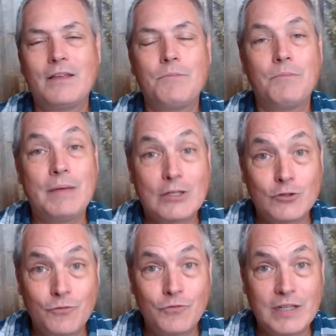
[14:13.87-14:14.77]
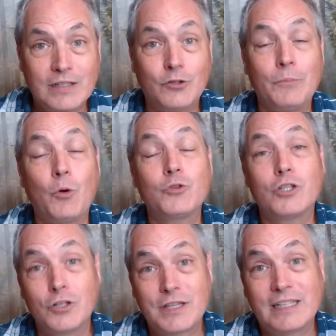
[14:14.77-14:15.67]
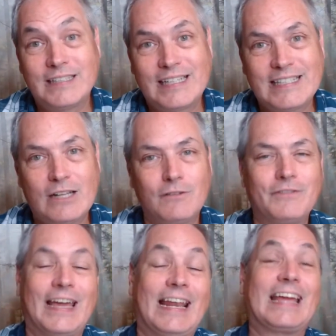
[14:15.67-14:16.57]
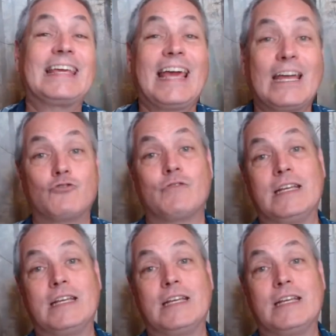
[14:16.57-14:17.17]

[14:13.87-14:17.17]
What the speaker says: makes you feel the most authentic self, and I can't